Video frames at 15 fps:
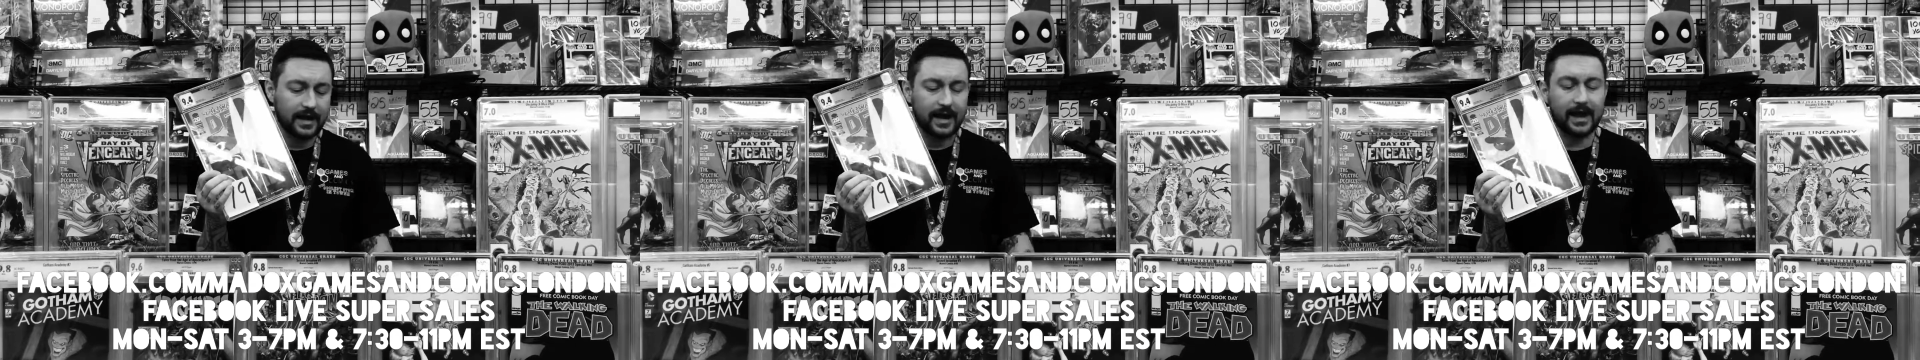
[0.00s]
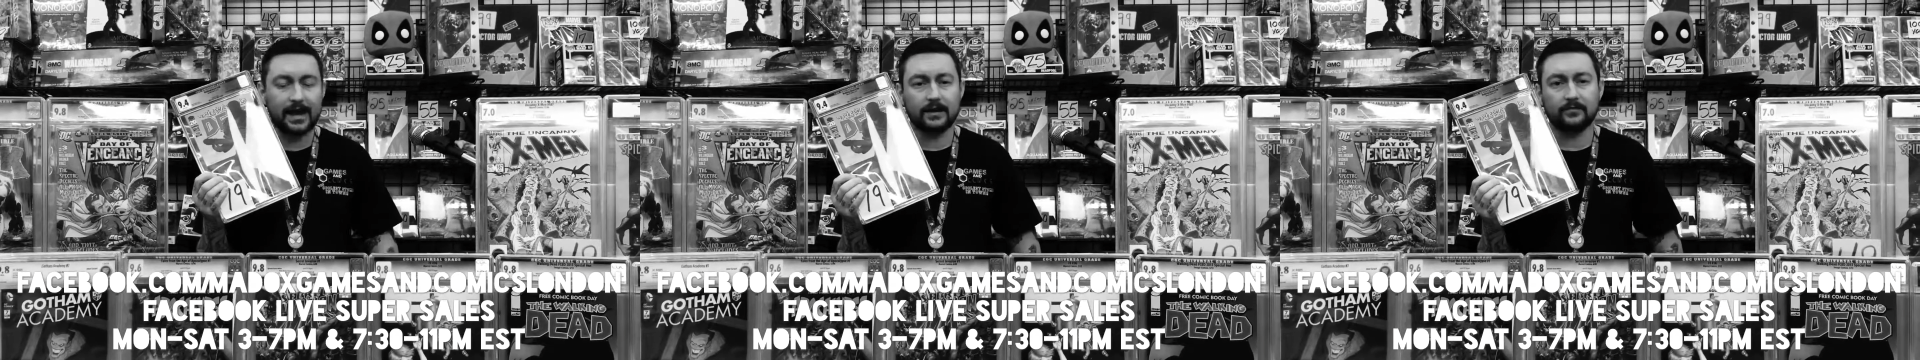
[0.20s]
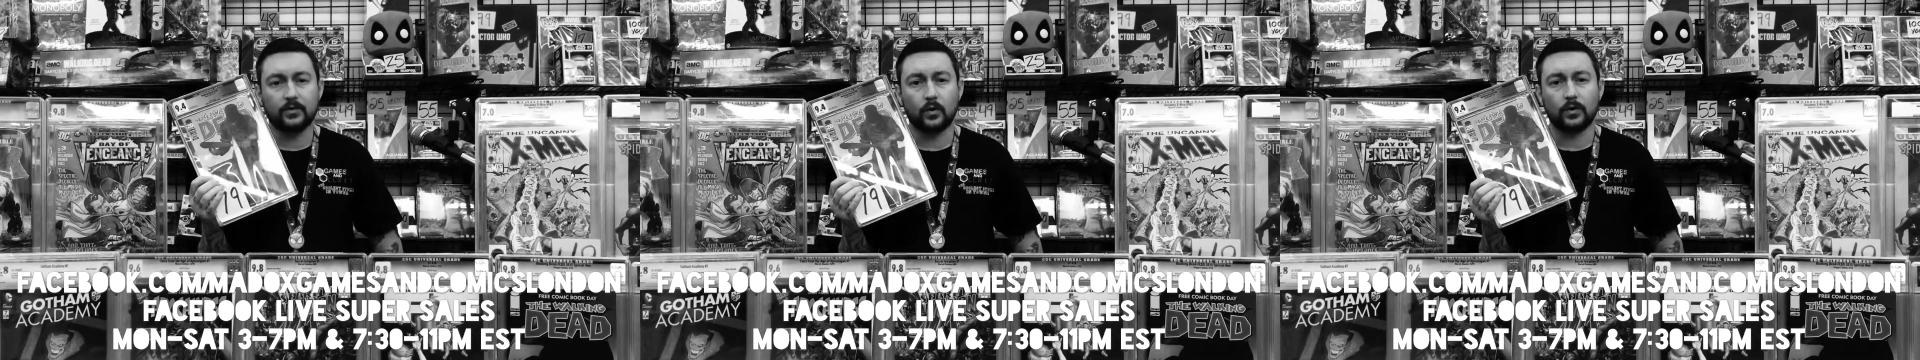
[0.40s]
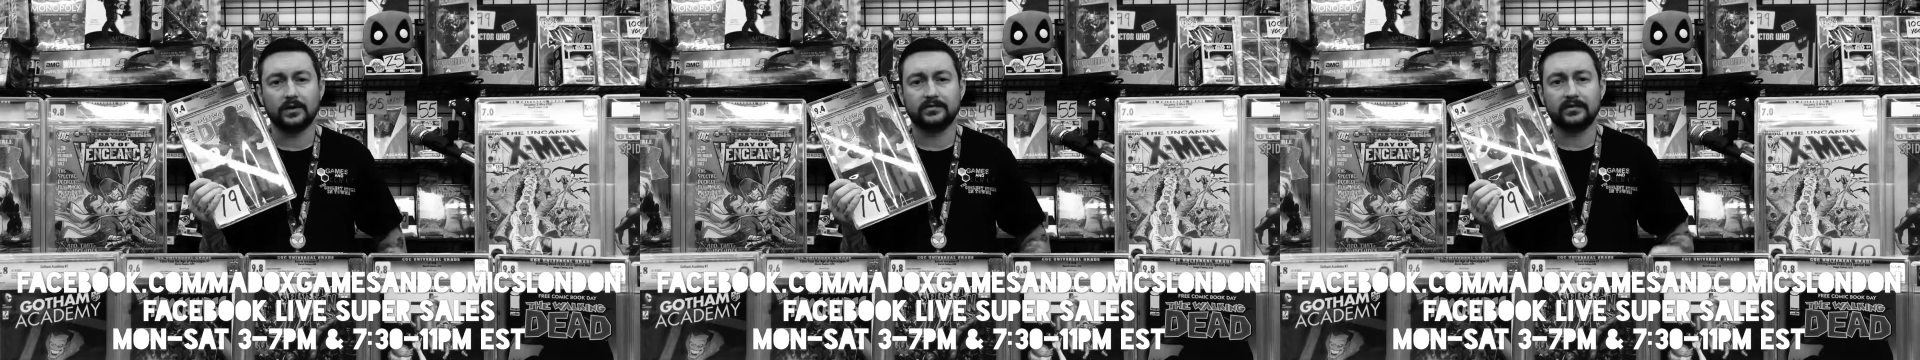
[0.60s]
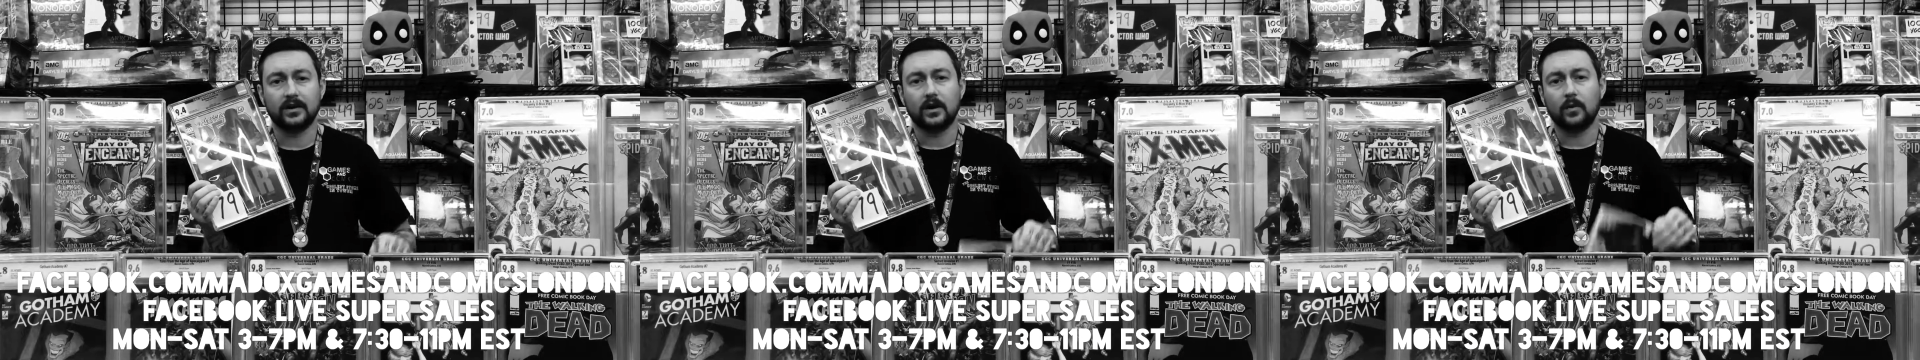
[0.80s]
and of
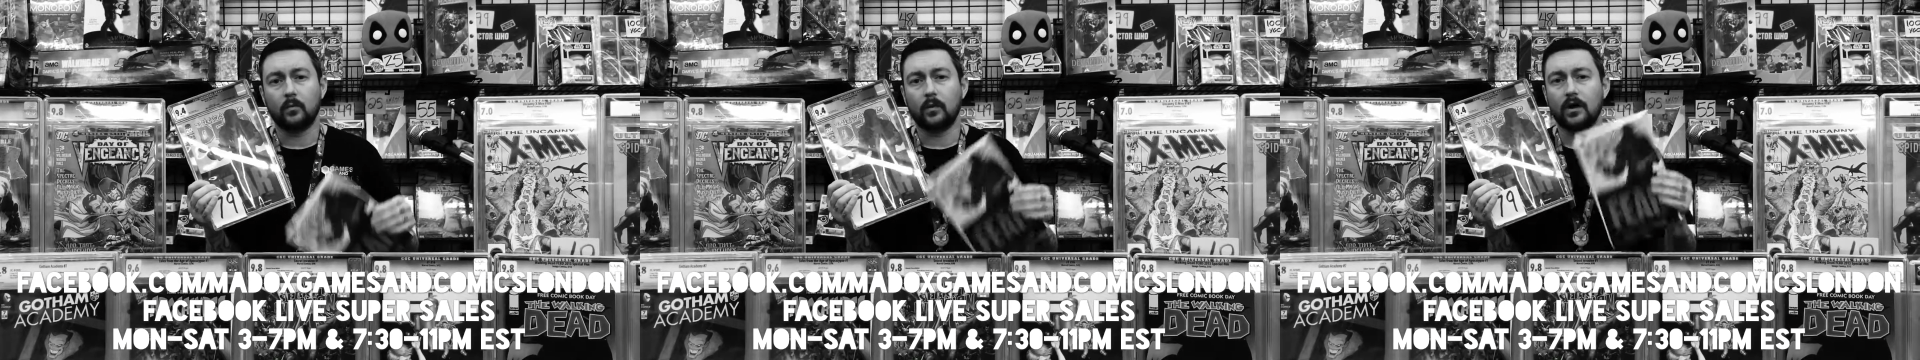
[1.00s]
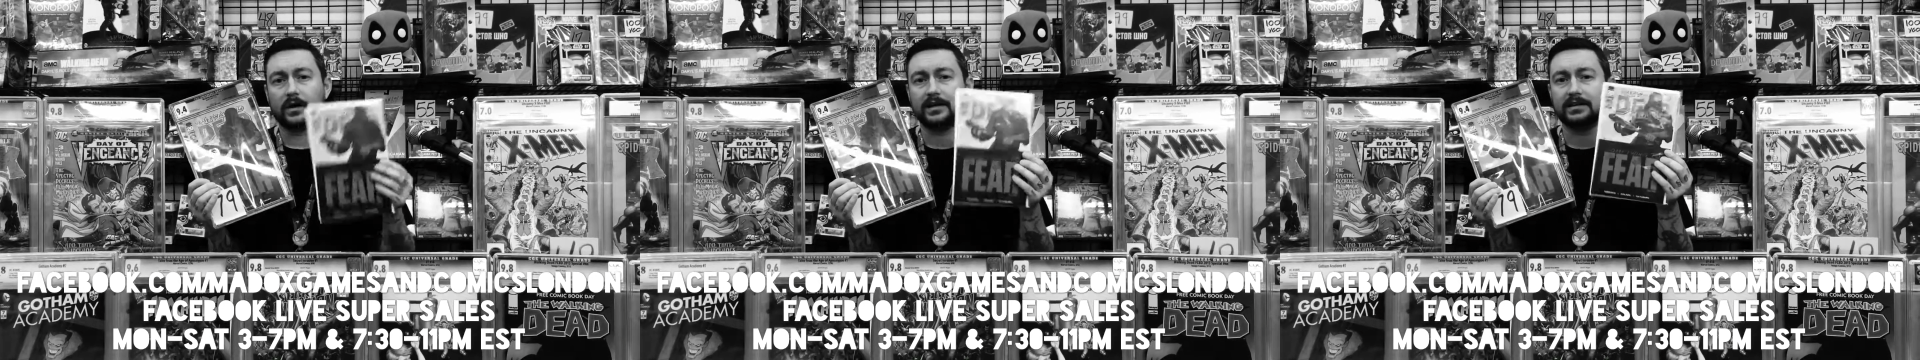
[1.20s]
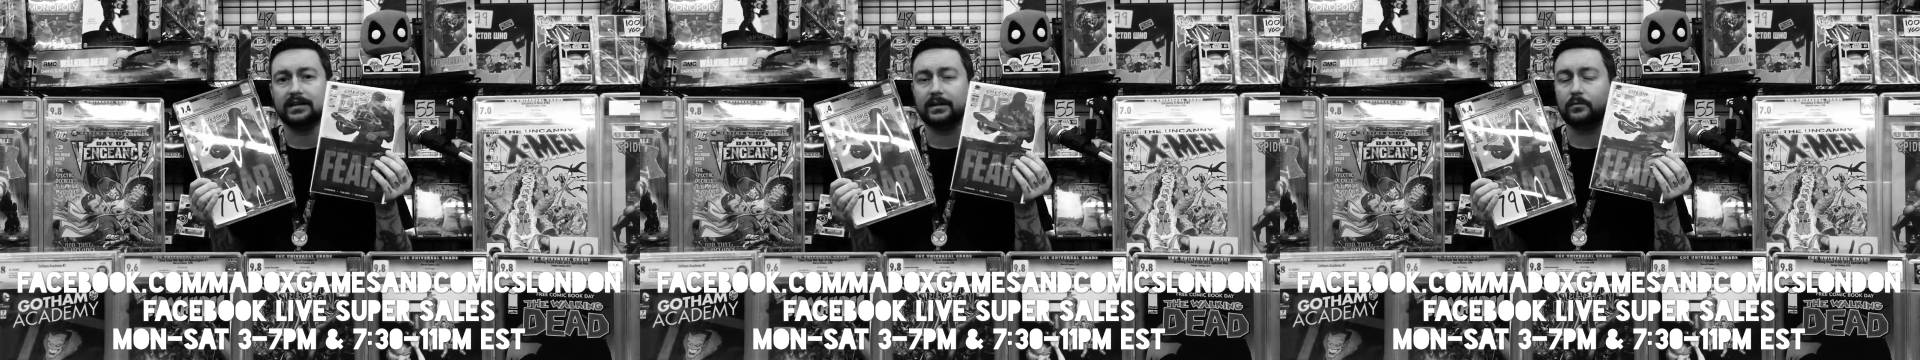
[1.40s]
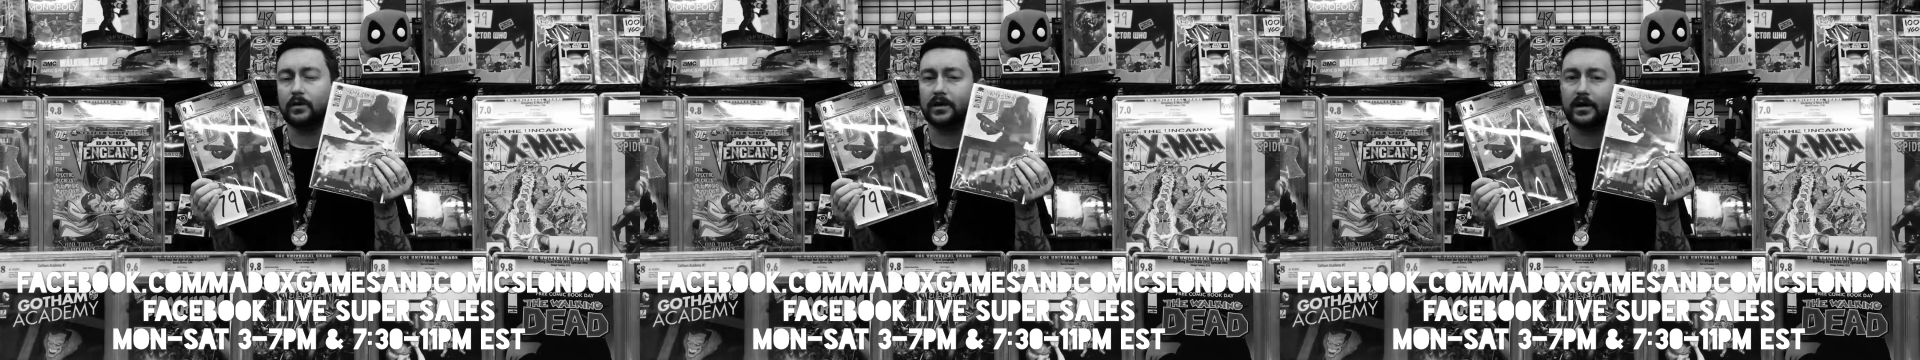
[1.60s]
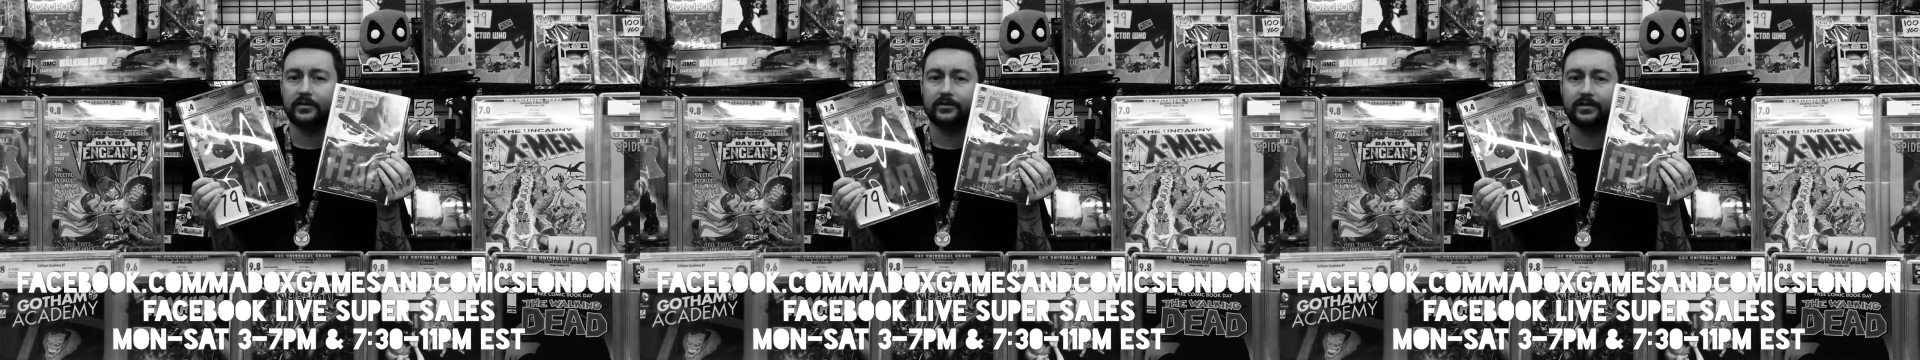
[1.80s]
course, Walking Dead
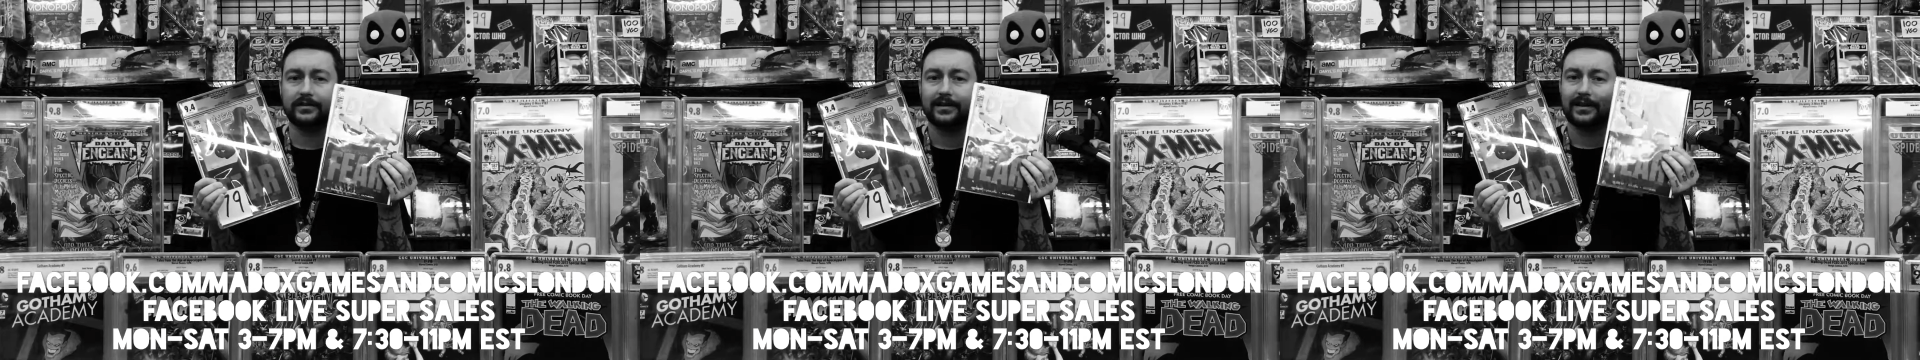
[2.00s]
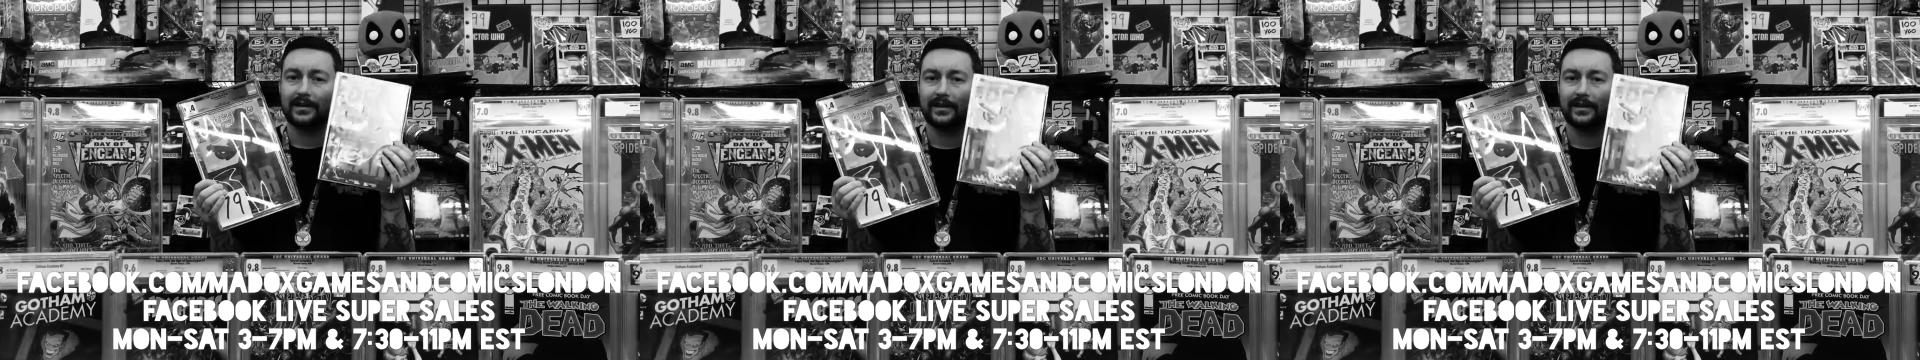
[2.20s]
100,